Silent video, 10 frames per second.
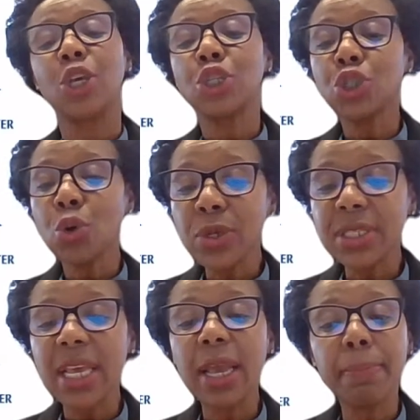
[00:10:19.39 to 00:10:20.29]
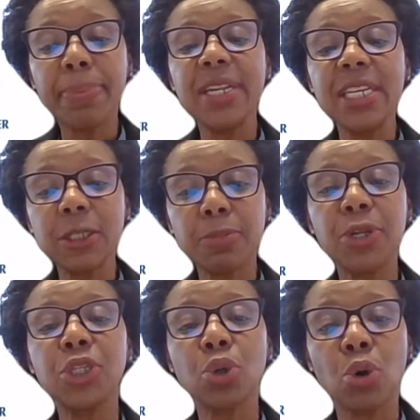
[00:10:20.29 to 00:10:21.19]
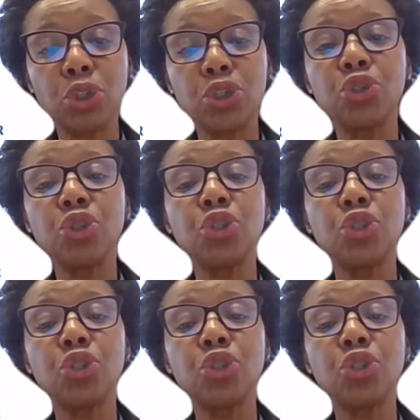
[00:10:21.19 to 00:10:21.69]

So we're saying, please continue